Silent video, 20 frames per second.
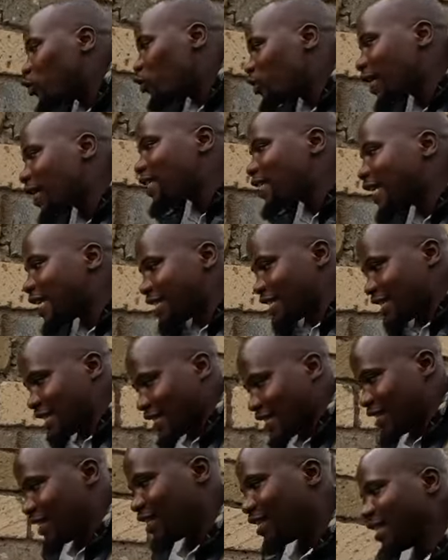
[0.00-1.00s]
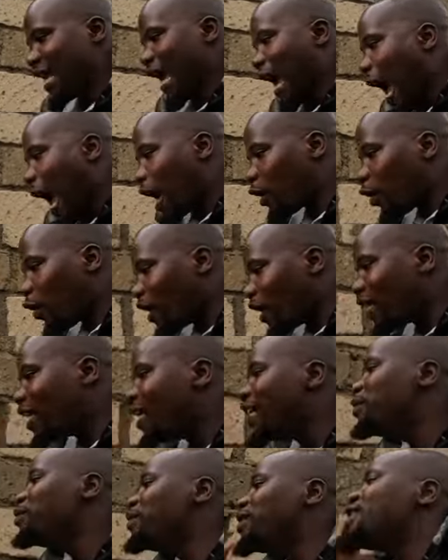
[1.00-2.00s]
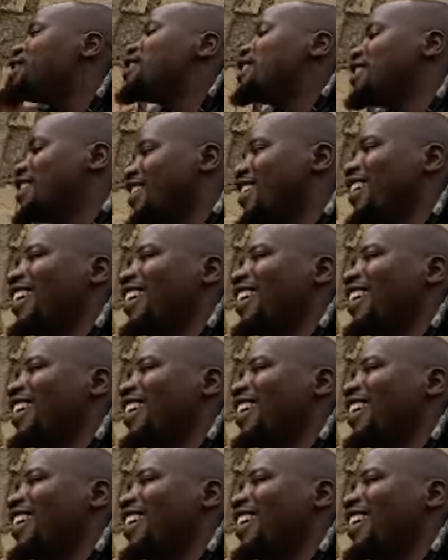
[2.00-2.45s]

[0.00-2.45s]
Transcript: to success. Yeah, I don't need limit.